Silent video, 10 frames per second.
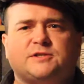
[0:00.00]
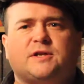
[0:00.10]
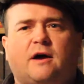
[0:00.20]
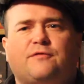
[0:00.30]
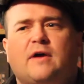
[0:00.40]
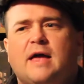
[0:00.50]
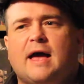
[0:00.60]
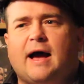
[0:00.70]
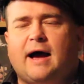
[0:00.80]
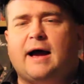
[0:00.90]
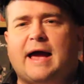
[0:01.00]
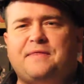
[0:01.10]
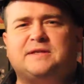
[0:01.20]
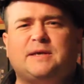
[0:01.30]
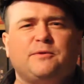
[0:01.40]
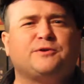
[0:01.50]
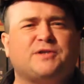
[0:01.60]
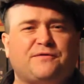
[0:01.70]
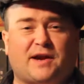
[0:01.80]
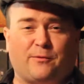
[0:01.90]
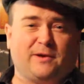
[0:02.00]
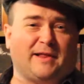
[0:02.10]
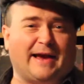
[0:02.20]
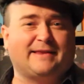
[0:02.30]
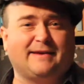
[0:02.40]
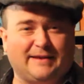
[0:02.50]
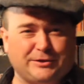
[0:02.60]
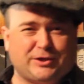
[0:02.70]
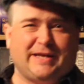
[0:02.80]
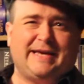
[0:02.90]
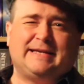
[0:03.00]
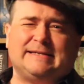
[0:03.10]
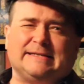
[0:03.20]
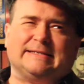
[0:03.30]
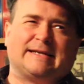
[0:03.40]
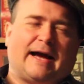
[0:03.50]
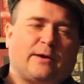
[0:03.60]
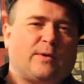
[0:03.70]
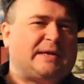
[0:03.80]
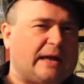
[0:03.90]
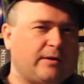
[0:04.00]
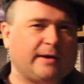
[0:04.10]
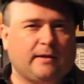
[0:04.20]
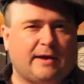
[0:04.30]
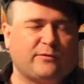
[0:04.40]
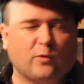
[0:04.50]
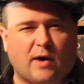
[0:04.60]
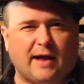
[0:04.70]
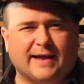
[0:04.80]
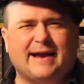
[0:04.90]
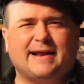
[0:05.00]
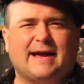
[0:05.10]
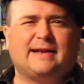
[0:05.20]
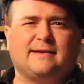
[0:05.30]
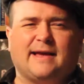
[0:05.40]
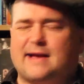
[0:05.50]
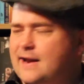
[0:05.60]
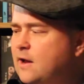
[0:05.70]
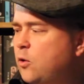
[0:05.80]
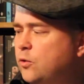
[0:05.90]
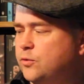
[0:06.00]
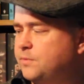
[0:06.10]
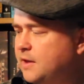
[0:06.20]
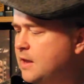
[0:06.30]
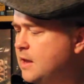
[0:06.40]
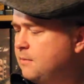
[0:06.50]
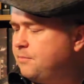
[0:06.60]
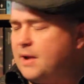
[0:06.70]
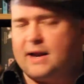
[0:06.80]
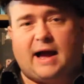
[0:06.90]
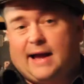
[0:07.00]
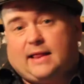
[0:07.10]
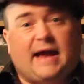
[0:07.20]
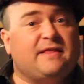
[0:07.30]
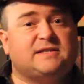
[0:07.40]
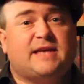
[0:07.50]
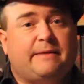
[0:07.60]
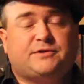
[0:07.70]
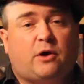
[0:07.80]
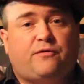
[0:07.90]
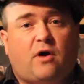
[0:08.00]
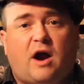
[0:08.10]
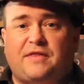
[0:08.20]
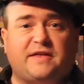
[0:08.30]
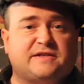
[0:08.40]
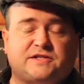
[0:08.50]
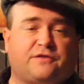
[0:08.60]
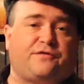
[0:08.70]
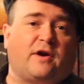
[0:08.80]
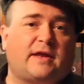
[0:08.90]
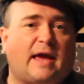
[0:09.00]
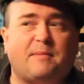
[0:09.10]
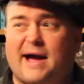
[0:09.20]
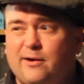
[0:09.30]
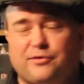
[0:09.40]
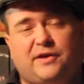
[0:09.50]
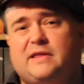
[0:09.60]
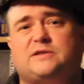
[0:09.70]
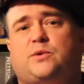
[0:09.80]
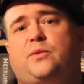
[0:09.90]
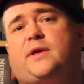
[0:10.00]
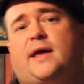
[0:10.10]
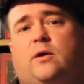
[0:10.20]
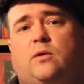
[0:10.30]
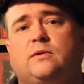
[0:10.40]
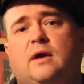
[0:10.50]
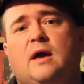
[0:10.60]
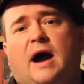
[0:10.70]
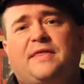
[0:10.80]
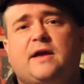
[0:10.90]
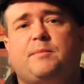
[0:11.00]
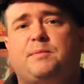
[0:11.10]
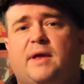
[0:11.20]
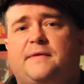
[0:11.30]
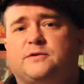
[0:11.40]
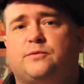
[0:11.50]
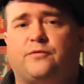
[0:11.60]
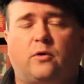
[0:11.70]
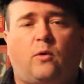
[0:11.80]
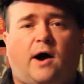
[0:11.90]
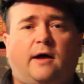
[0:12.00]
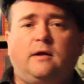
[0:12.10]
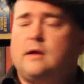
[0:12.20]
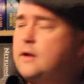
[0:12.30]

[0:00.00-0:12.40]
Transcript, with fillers: stuff, uh, and then some of their stuff that I really liked initially kind of went downhill after a while. I kind of got it kind of got old with me. But I like this game so far. I think this is a fun game. I don't think this one will get old. I think I'll be playing this one for a while.